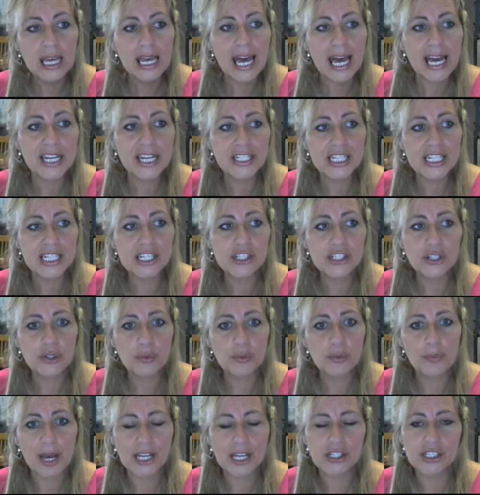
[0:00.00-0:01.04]

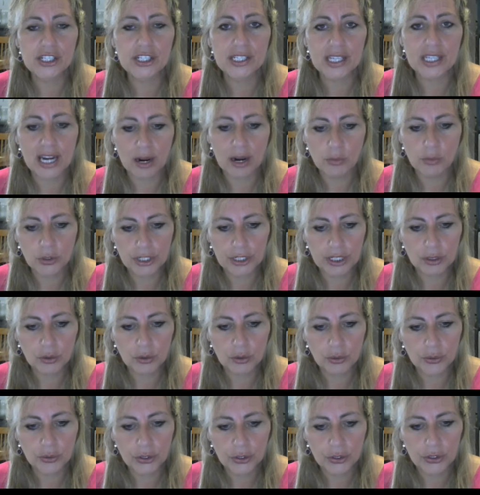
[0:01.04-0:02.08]
Additional pages that I would
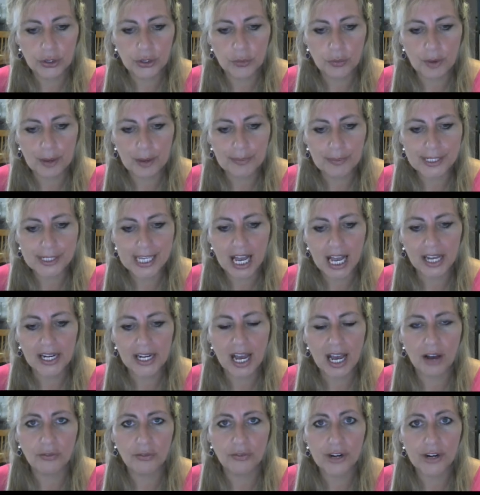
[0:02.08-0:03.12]
include on your website
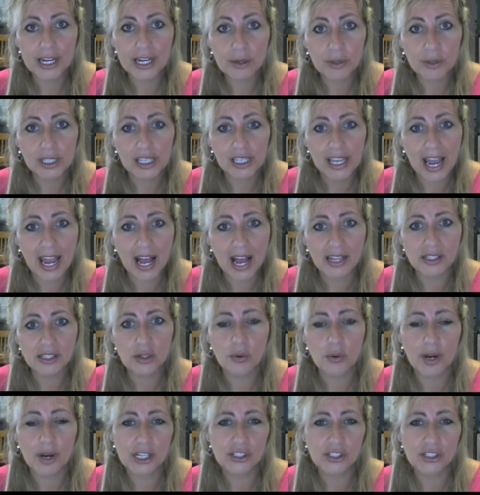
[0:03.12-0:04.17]
are frequently asked
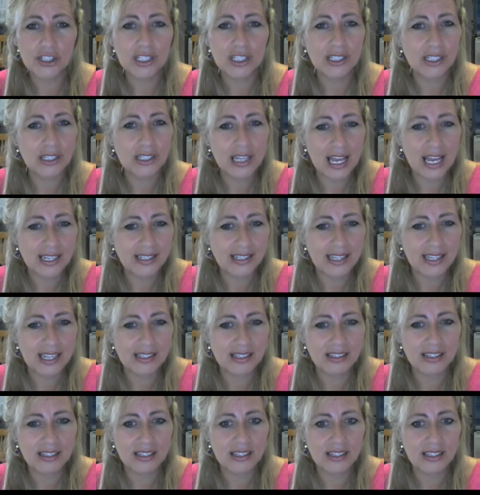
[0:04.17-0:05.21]
questions, as
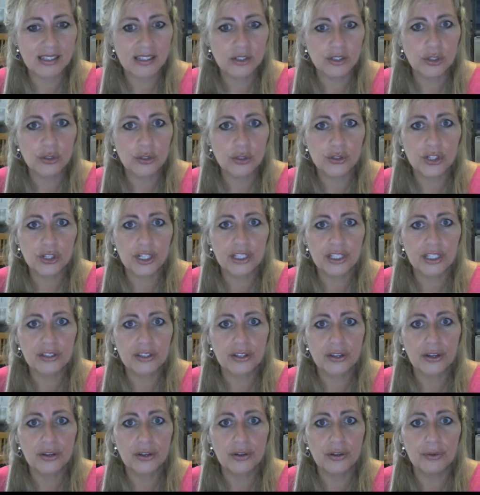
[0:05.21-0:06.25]
that's usually
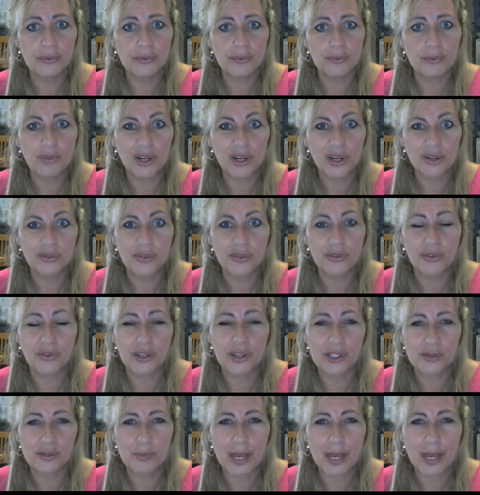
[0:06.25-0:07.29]
one of the
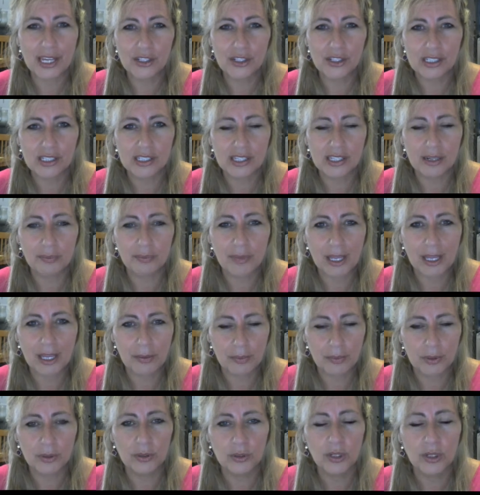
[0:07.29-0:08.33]
first pages that
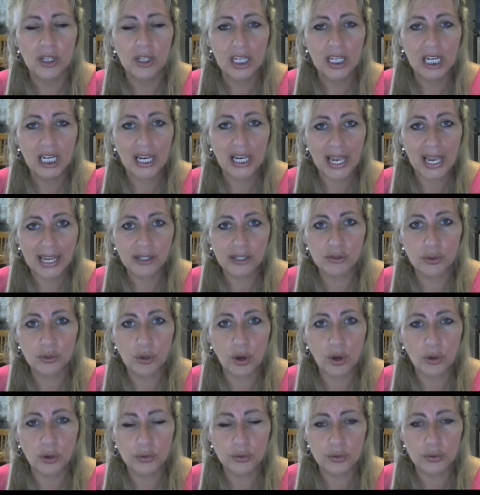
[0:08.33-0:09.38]
people like to
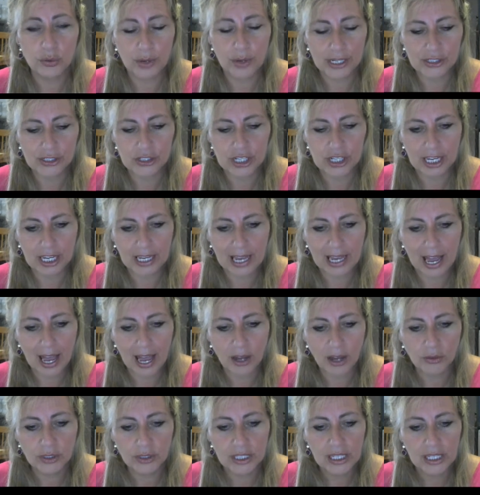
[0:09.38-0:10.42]
go to and check
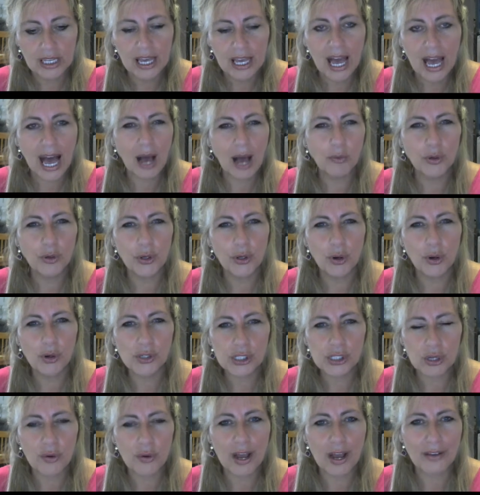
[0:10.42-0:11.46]
out. I would
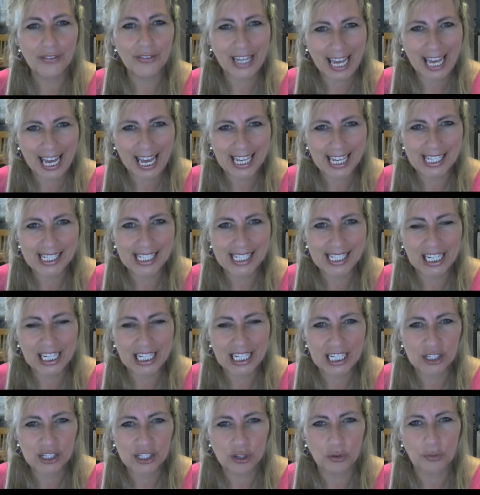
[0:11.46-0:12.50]
also have case
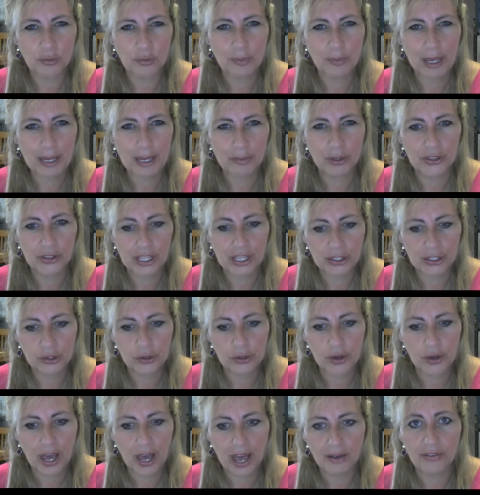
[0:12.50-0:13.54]
studies of people that
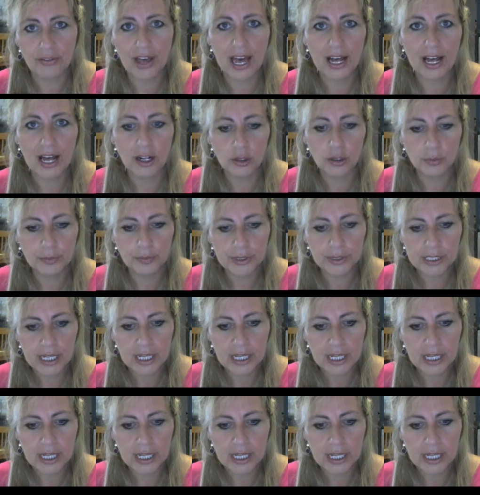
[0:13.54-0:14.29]
you have helped,